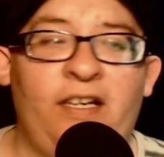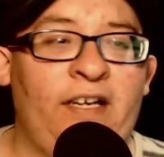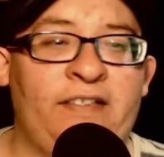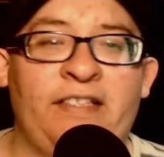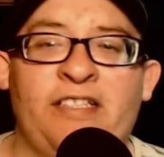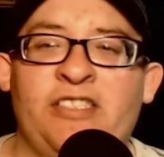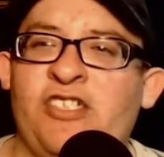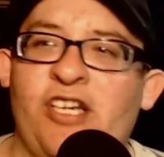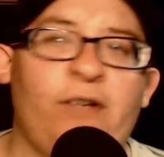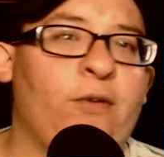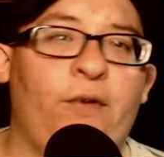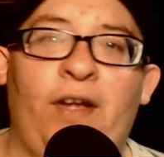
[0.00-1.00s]
I think in
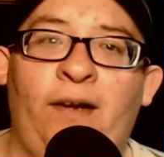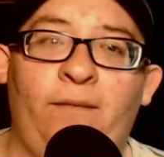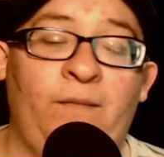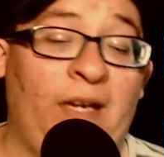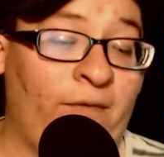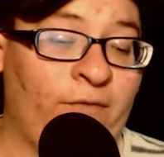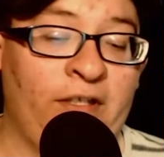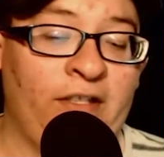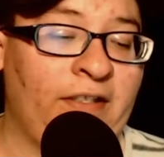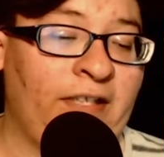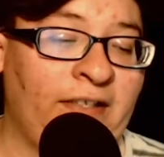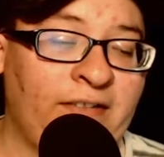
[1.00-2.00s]
general that that
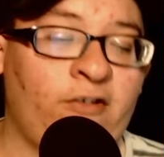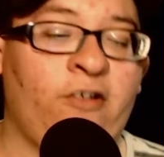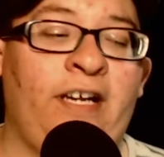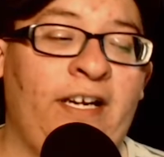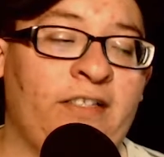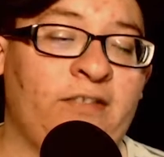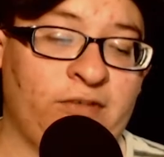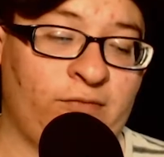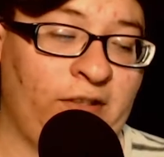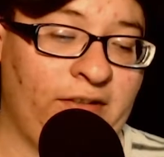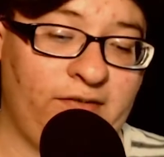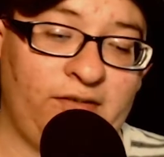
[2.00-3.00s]
really that third act was
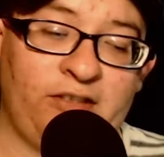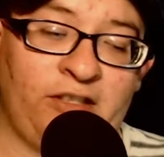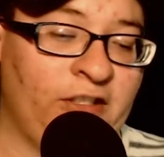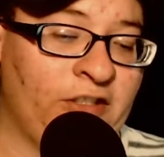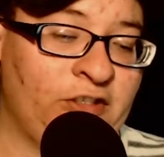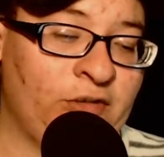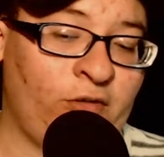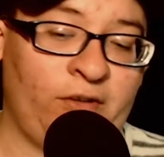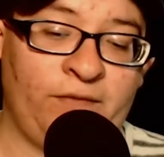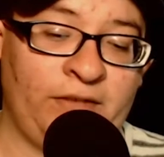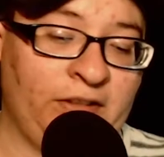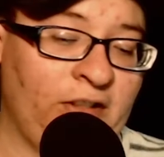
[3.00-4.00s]
what cut it
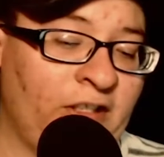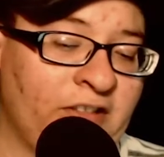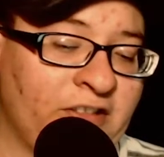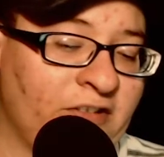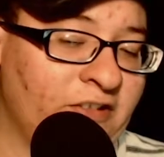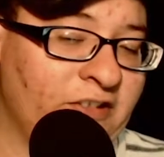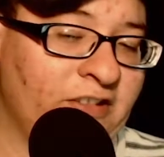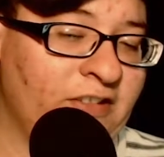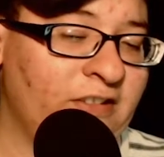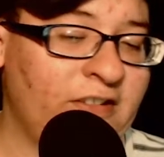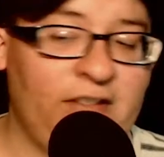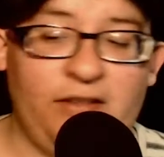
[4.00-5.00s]
short for the Oscars.
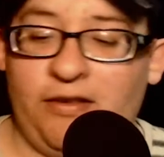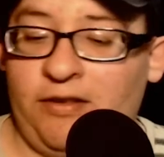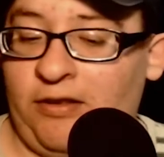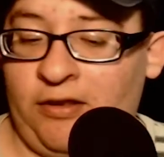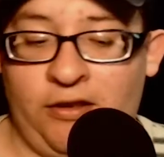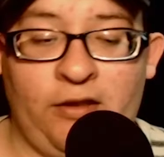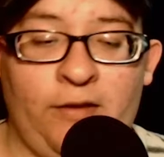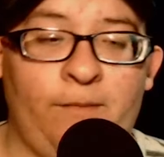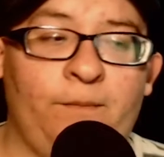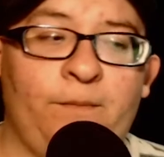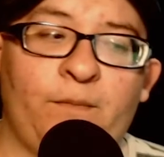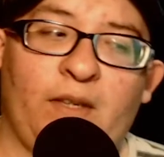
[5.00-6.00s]
Um,